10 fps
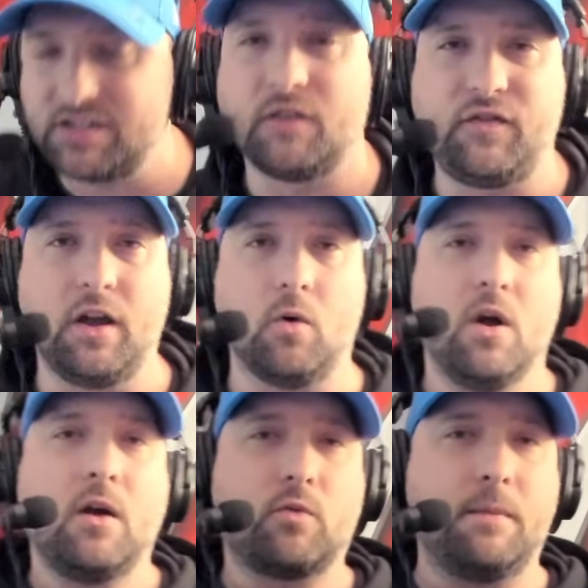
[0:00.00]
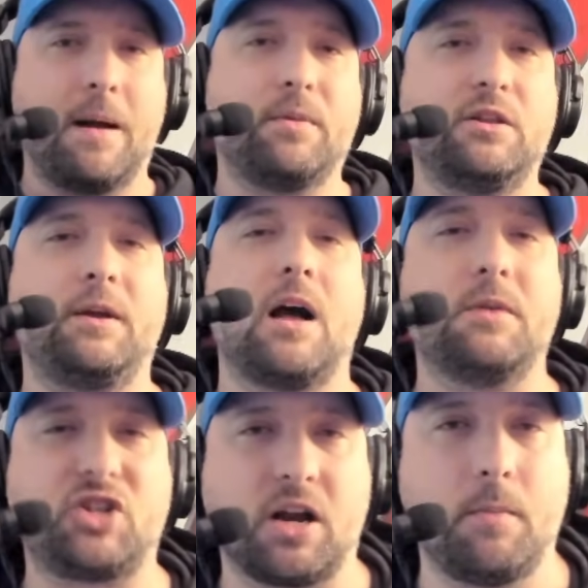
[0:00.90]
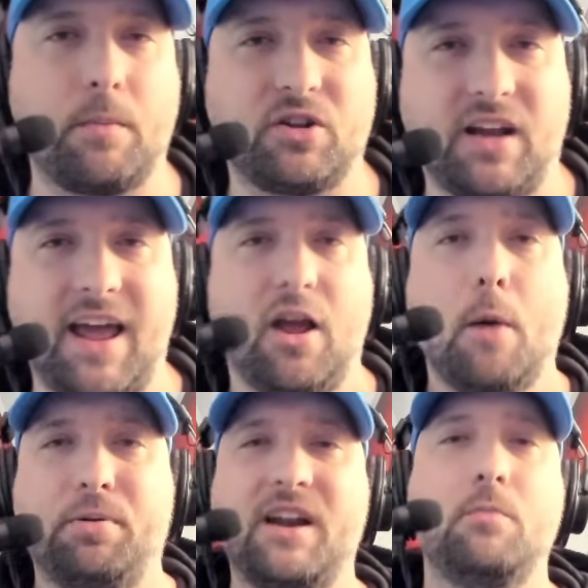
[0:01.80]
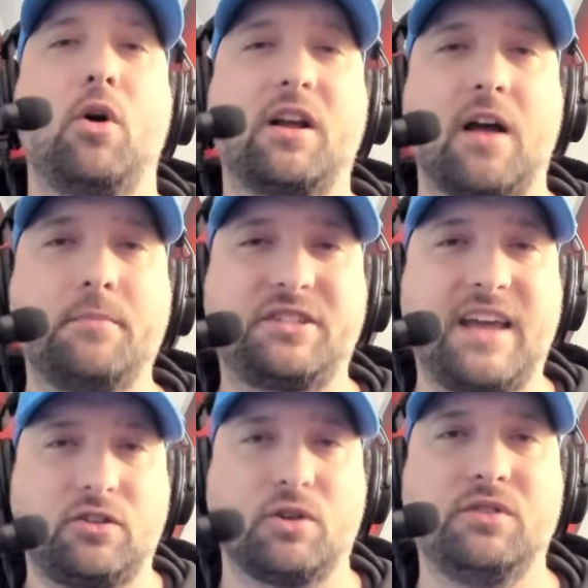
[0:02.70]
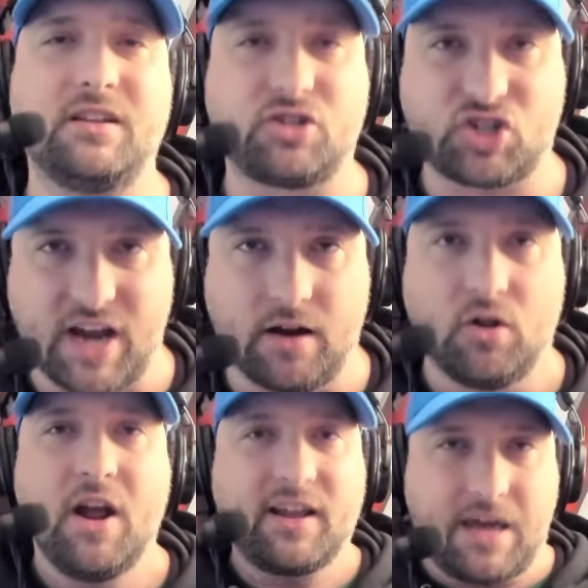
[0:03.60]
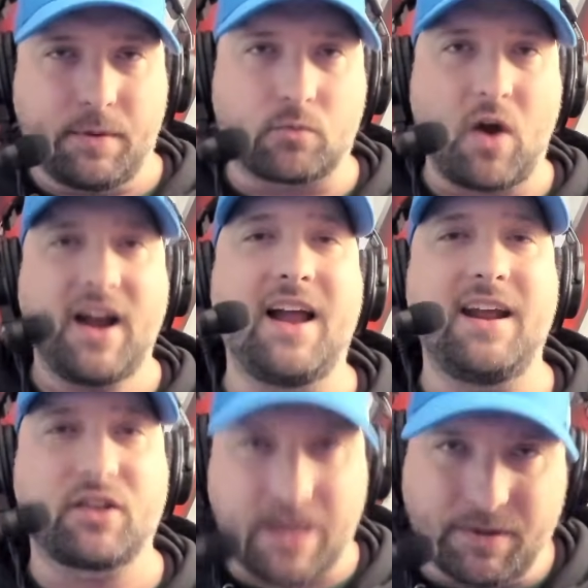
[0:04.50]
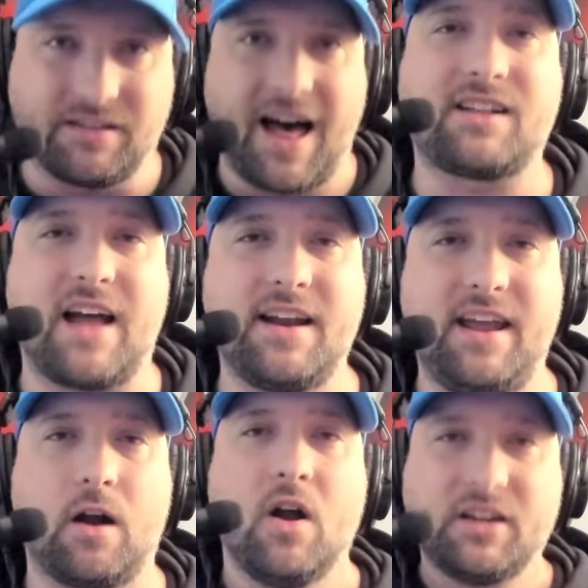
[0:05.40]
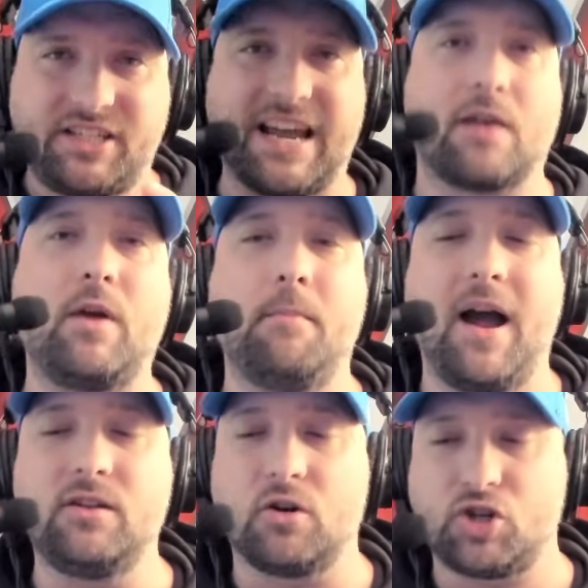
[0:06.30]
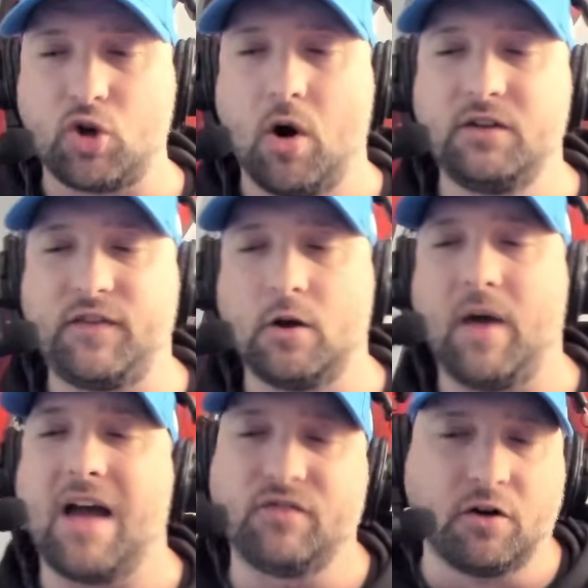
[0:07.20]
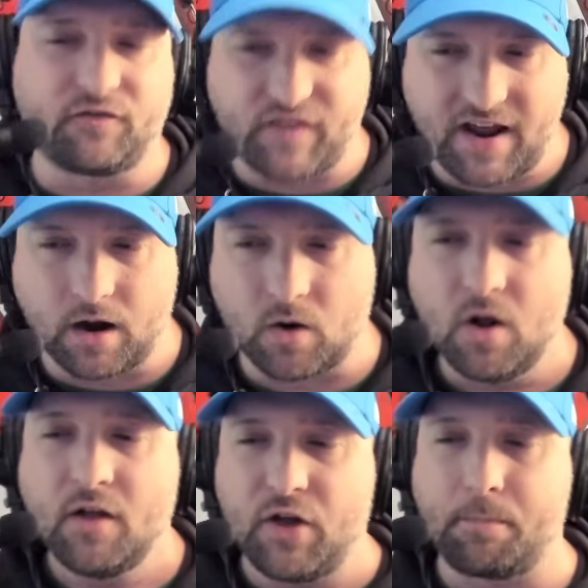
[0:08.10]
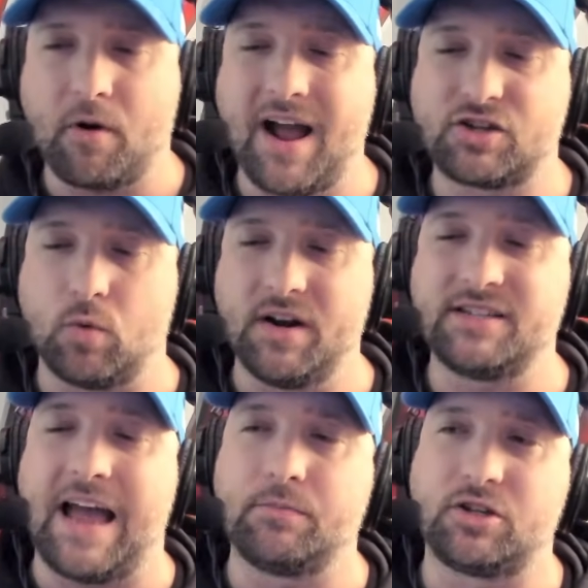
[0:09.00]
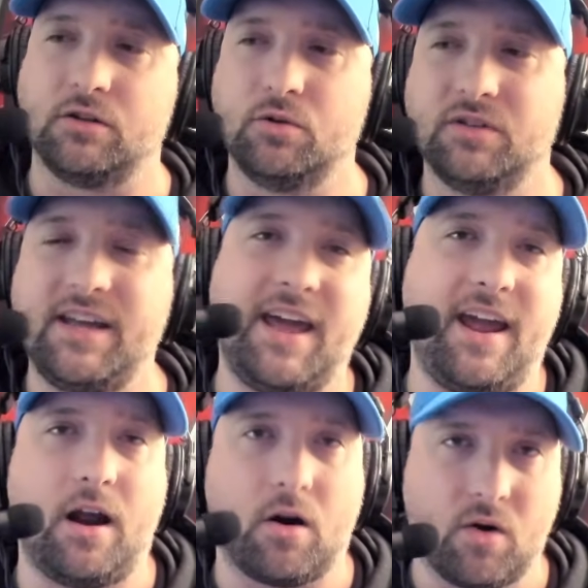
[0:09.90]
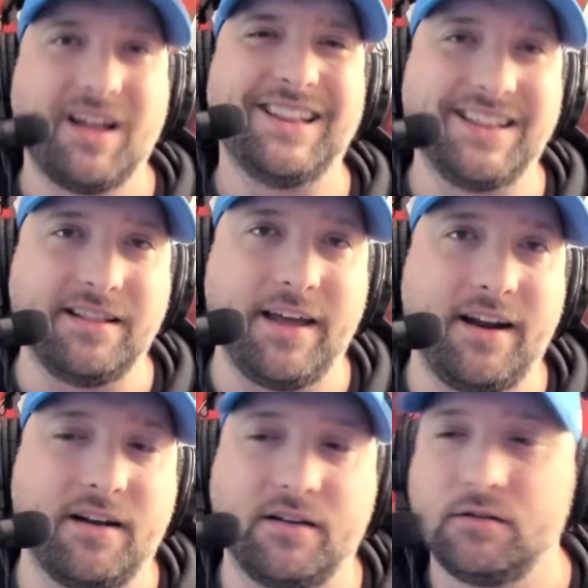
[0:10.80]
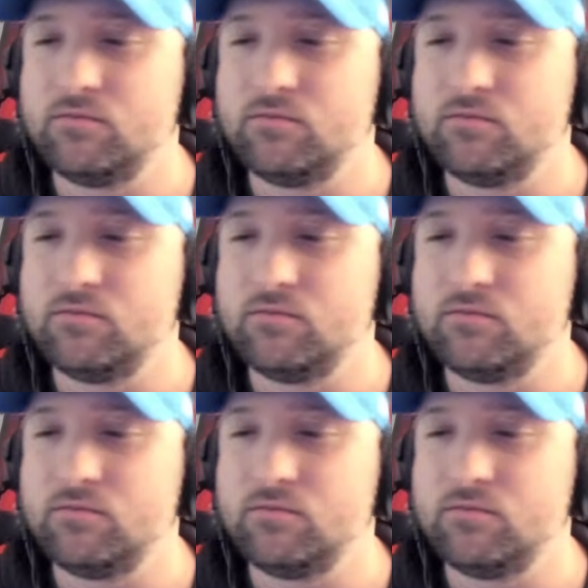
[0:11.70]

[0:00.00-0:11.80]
View. Remember to become a channel member today. Plenty more to come. Stay tuned to this channel. Keep it right on here. Keep it locked on here. Set a reminder, Shawn View. Have no fear. The brash one is absolutely here. Later.